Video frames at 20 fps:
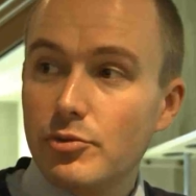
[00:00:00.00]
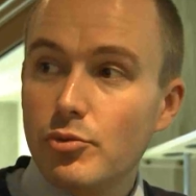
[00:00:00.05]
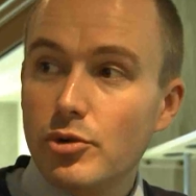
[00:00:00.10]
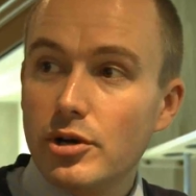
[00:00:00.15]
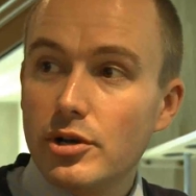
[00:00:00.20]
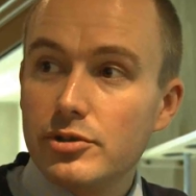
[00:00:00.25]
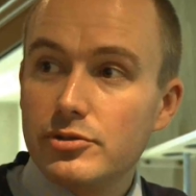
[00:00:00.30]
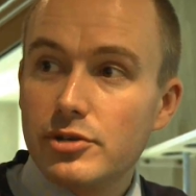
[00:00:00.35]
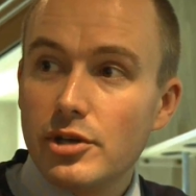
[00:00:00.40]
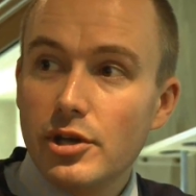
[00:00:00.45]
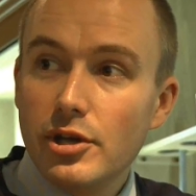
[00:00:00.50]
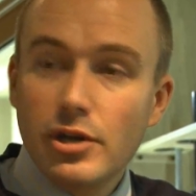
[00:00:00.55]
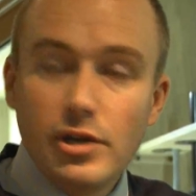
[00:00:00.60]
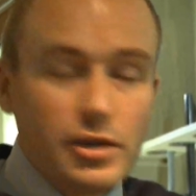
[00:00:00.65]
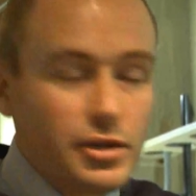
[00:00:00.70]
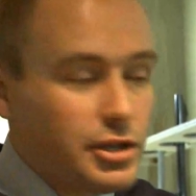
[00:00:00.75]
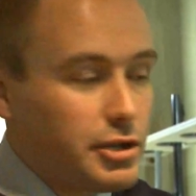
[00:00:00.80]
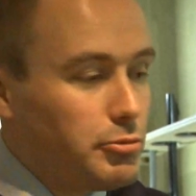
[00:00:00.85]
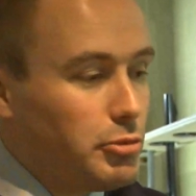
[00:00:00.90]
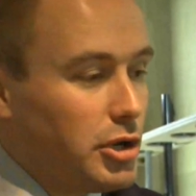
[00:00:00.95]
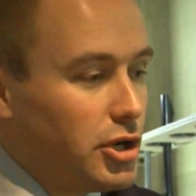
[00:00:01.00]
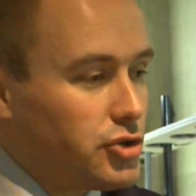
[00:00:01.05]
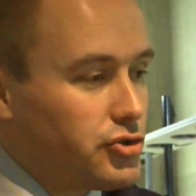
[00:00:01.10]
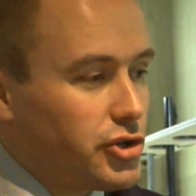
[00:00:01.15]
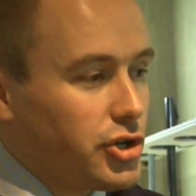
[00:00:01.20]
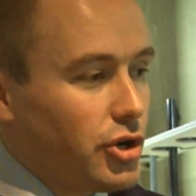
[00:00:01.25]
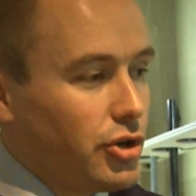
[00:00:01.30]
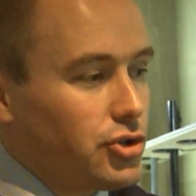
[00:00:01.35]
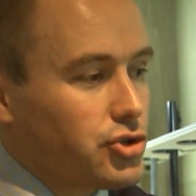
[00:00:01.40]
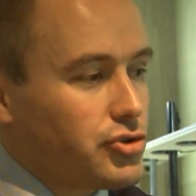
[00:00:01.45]
worked in
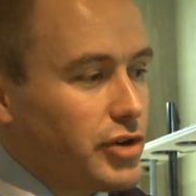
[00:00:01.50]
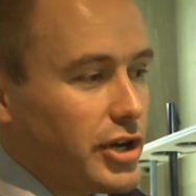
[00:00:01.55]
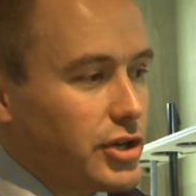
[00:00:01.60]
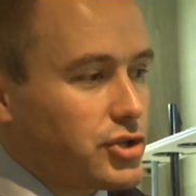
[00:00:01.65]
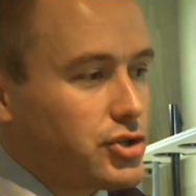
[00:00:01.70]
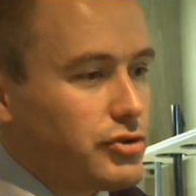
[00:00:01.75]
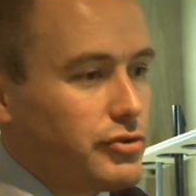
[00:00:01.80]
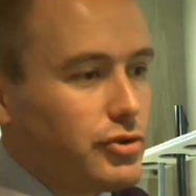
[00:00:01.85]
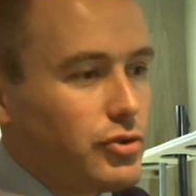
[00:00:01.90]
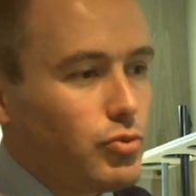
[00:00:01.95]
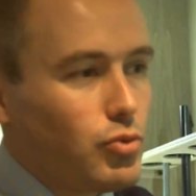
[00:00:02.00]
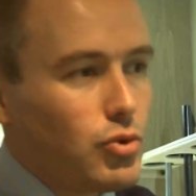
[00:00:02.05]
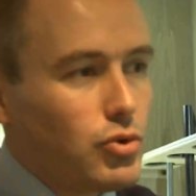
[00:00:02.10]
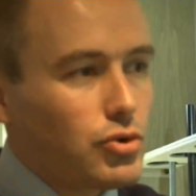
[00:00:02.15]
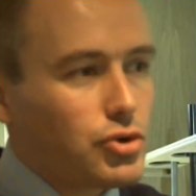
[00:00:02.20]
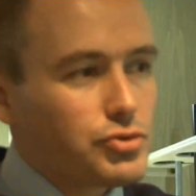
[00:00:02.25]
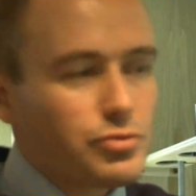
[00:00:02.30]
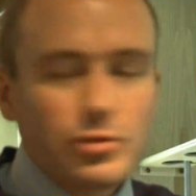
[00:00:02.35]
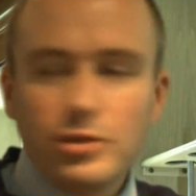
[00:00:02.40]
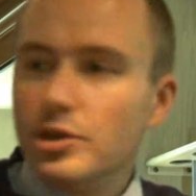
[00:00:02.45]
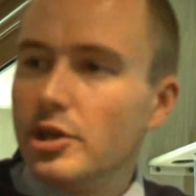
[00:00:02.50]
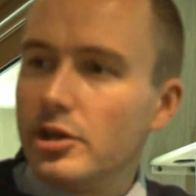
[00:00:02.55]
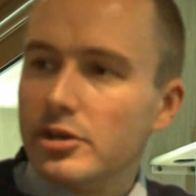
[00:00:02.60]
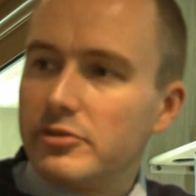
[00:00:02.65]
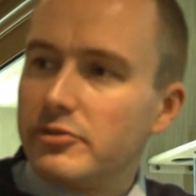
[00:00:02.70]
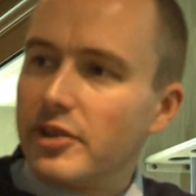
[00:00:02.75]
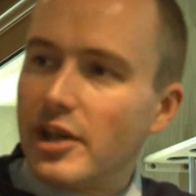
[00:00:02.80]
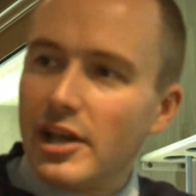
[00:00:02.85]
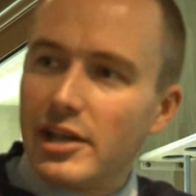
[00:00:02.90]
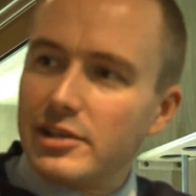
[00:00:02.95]
military contracts during the wars, but none
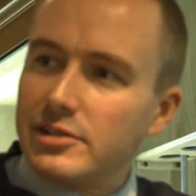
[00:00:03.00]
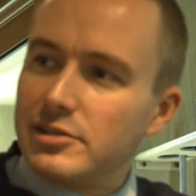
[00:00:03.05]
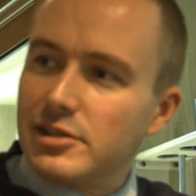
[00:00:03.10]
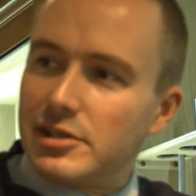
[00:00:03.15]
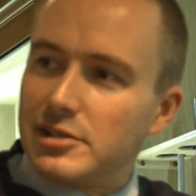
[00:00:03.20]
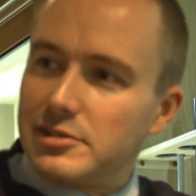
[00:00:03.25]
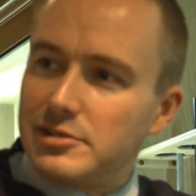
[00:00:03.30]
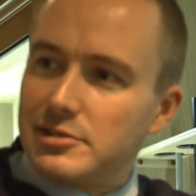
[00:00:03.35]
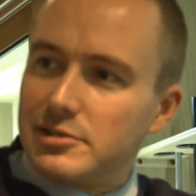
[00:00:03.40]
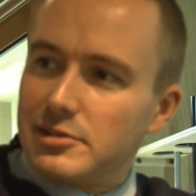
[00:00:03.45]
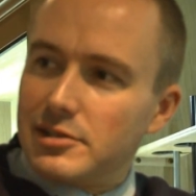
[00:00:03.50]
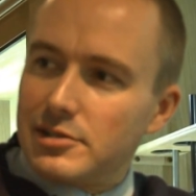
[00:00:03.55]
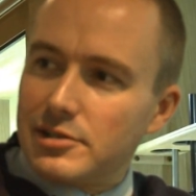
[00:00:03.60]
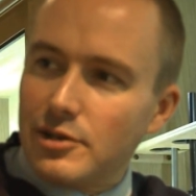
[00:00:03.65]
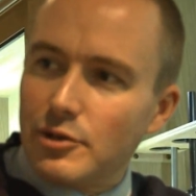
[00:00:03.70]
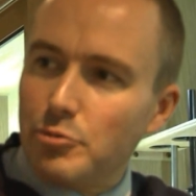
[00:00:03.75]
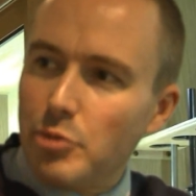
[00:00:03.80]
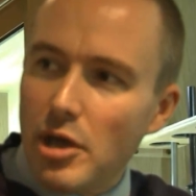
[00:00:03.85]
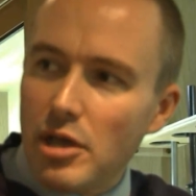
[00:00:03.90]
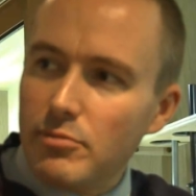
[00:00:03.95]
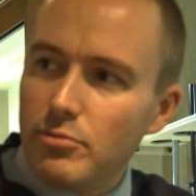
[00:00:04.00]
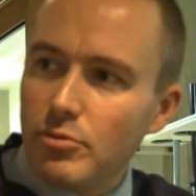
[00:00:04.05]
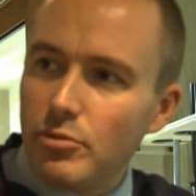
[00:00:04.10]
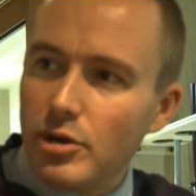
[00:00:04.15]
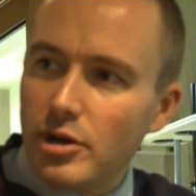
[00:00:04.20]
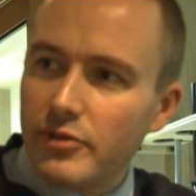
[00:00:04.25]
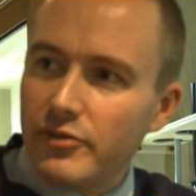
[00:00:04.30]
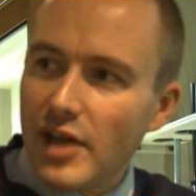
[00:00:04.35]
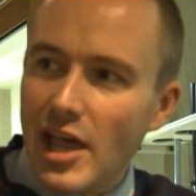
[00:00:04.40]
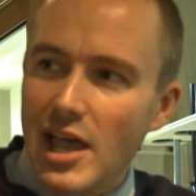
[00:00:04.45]
of that exists. There's no
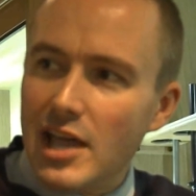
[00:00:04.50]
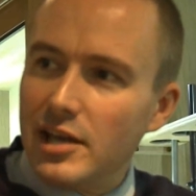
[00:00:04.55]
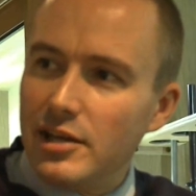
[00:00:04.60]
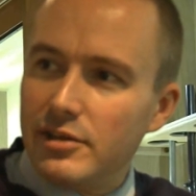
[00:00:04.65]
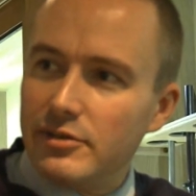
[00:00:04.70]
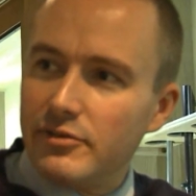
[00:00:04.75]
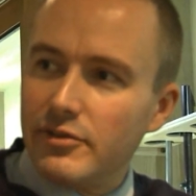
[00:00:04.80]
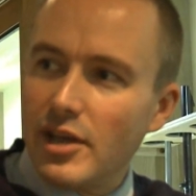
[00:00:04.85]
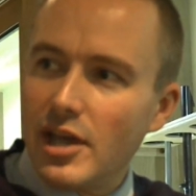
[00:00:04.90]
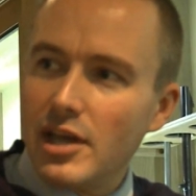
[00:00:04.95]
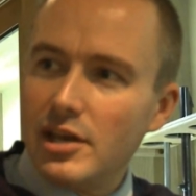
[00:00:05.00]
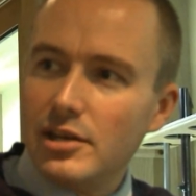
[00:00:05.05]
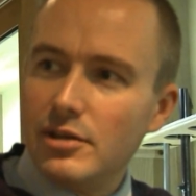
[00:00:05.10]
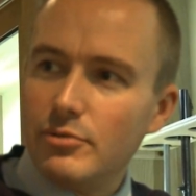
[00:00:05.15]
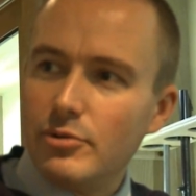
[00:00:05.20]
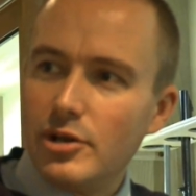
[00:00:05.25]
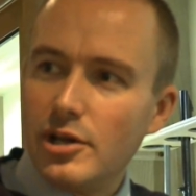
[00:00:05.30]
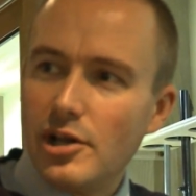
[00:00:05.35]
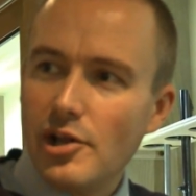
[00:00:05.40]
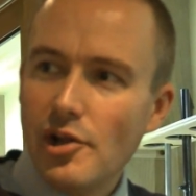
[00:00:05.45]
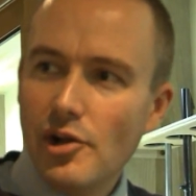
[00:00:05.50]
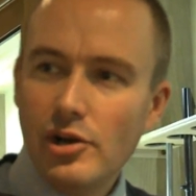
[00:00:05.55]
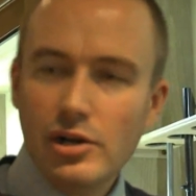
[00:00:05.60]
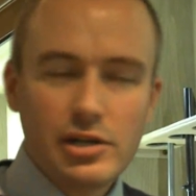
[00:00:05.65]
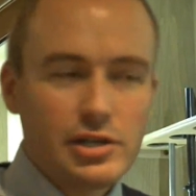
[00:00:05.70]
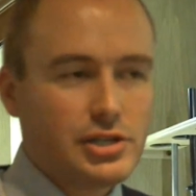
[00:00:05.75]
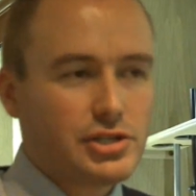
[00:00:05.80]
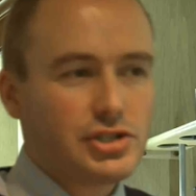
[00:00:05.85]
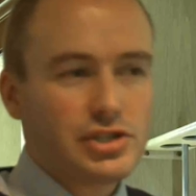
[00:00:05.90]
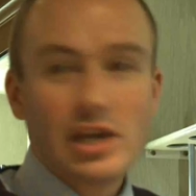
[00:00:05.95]
paperwork for any of that anywhere.
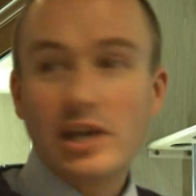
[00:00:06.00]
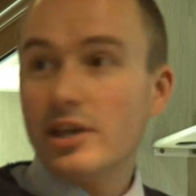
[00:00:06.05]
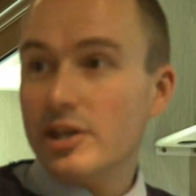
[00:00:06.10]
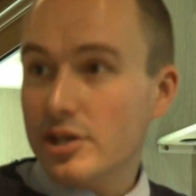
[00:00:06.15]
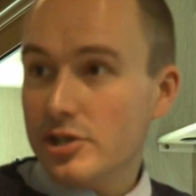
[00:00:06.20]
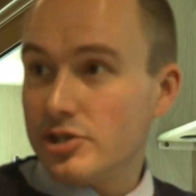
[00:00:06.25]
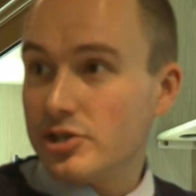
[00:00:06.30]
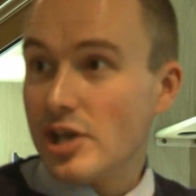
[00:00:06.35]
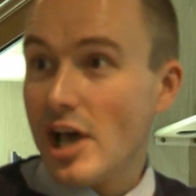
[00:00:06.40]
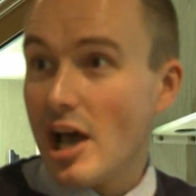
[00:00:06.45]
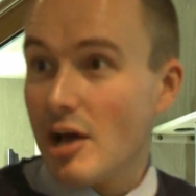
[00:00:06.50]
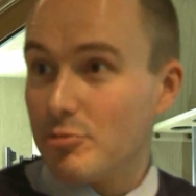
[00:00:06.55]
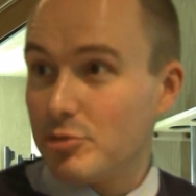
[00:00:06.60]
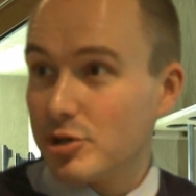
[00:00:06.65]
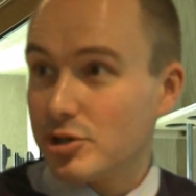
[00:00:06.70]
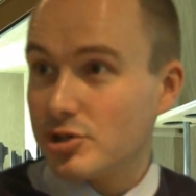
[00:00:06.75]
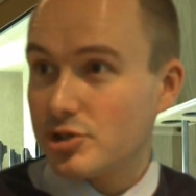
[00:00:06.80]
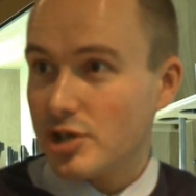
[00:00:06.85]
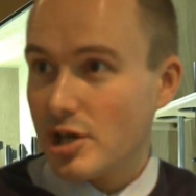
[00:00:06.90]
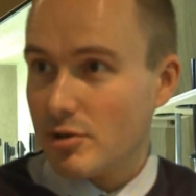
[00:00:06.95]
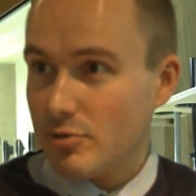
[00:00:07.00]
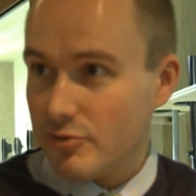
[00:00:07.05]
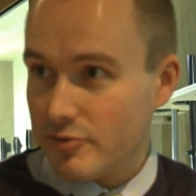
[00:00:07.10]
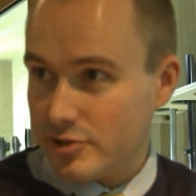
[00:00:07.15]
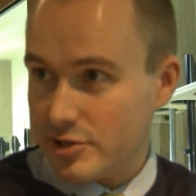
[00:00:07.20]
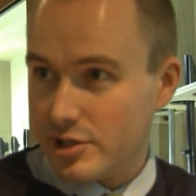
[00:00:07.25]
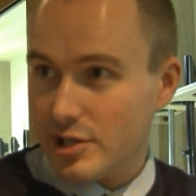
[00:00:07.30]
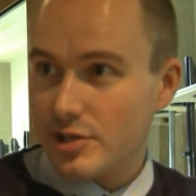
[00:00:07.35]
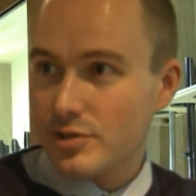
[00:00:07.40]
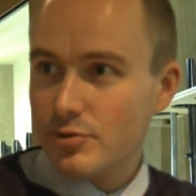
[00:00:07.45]
It is sad, because now
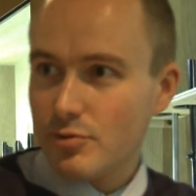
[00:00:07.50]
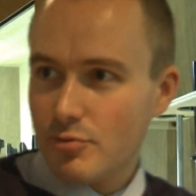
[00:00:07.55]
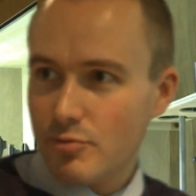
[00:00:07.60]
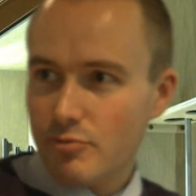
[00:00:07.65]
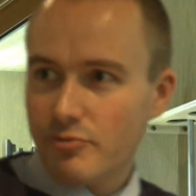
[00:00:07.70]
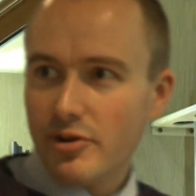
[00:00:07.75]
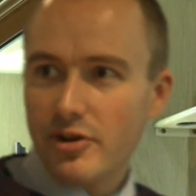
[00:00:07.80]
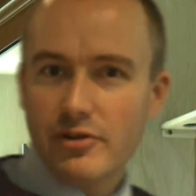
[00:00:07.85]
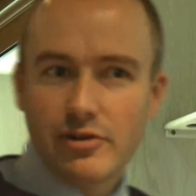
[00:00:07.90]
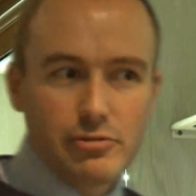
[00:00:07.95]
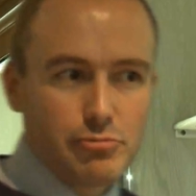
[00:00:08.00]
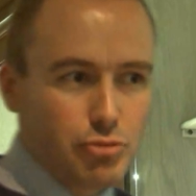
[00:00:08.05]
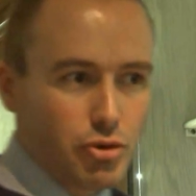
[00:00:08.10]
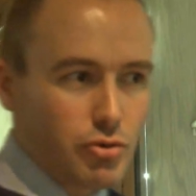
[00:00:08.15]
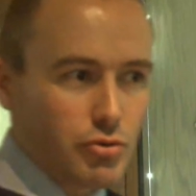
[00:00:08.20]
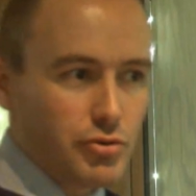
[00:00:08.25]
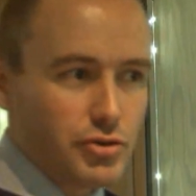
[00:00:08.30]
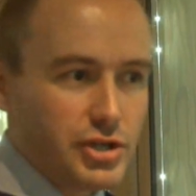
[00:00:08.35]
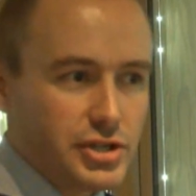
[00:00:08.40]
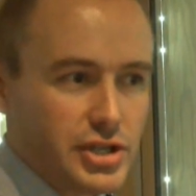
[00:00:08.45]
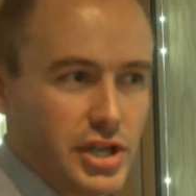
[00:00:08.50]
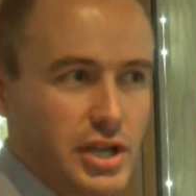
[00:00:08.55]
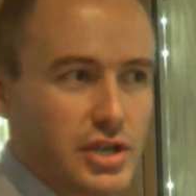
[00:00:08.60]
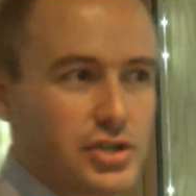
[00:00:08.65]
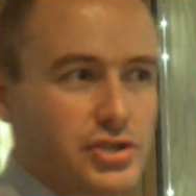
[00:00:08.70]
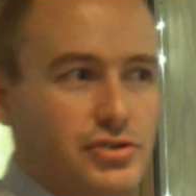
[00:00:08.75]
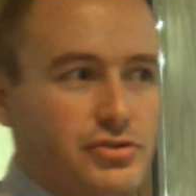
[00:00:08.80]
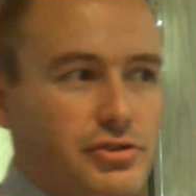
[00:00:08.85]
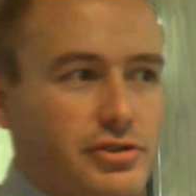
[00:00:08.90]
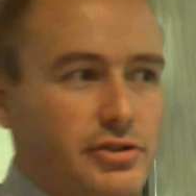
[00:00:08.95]
obviously it's all very important. This
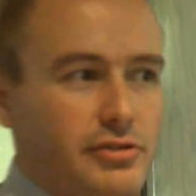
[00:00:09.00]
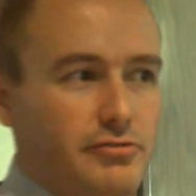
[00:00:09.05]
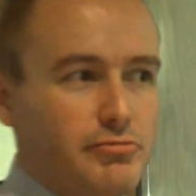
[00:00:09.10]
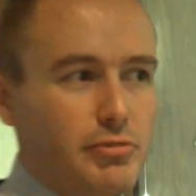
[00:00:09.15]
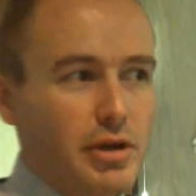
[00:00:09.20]
history of